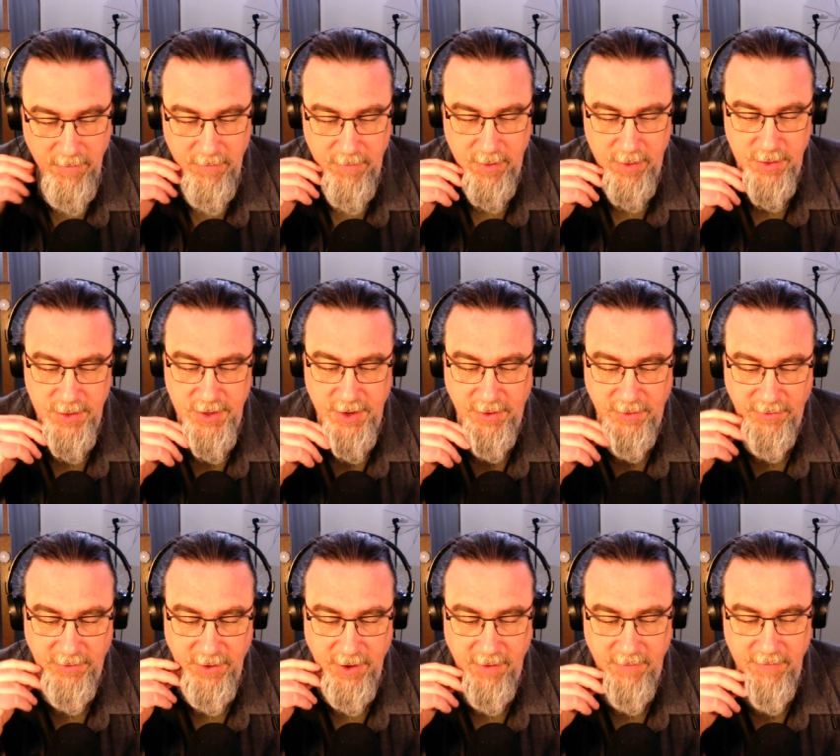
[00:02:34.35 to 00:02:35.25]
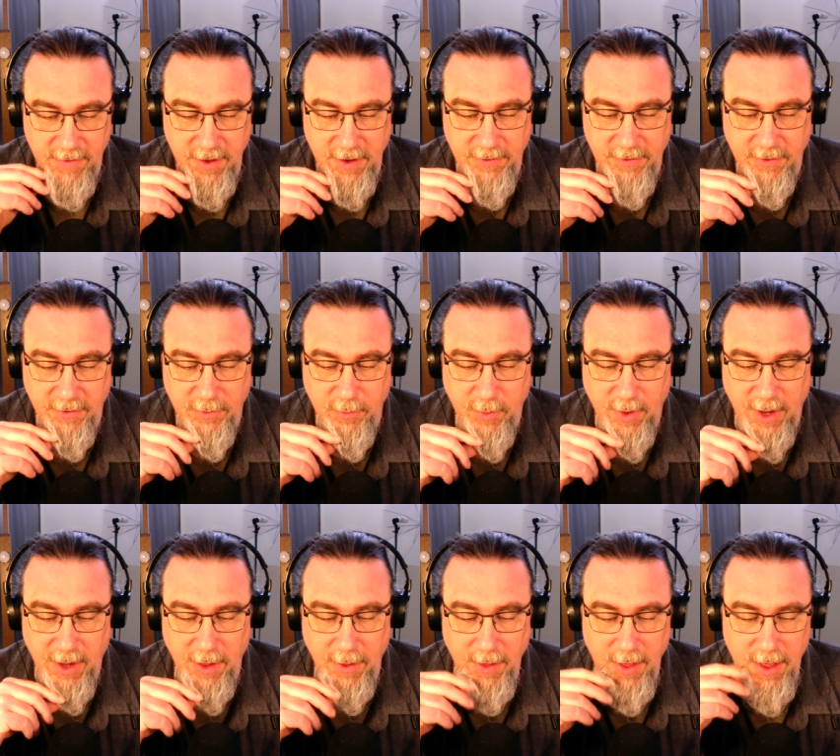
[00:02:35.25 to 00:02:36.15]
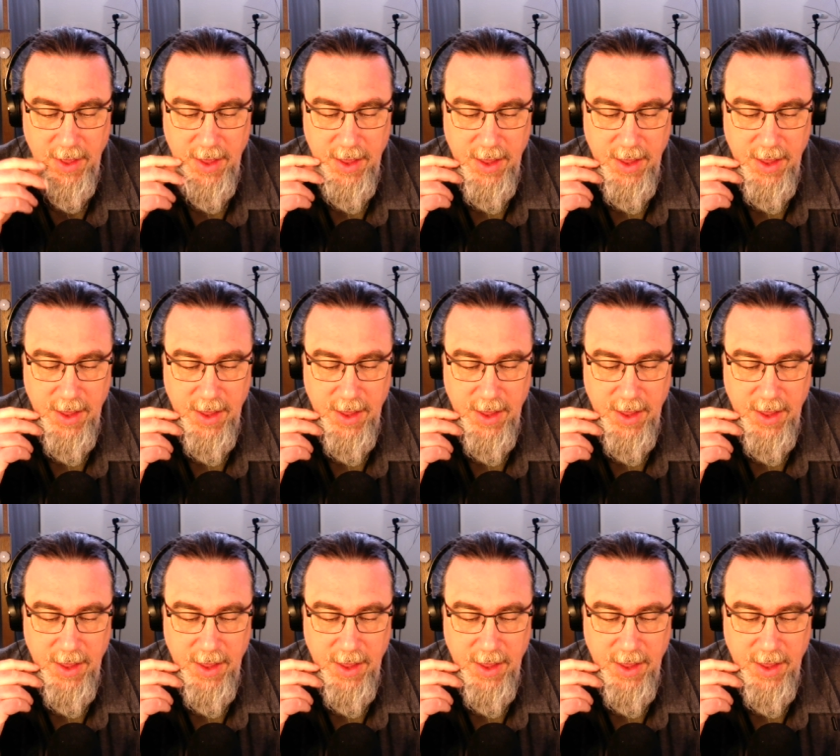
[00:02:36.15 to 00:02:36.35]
versions of these as well.